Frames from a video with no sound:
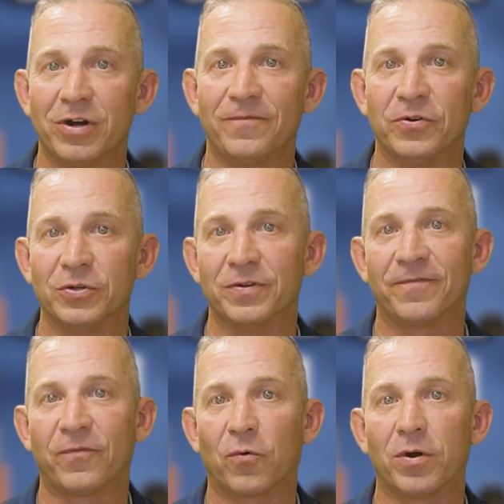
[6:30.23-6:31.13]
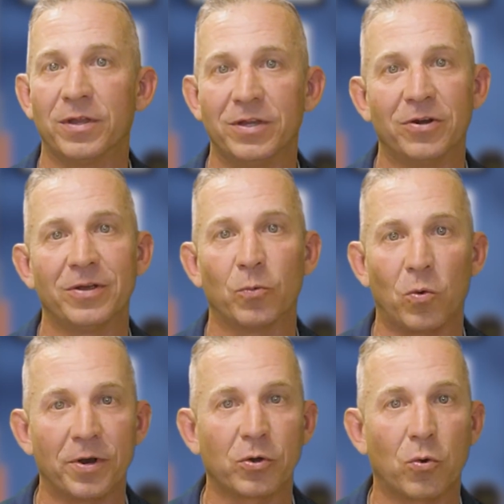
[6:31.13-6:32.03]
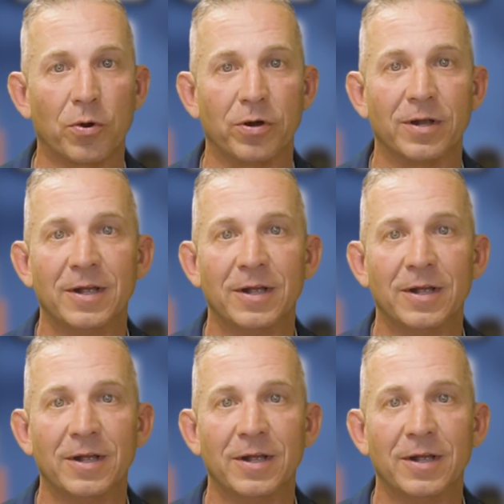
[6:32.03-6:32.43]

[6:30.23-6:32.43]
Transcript: if you're doing 4 a year and 1 a quarter.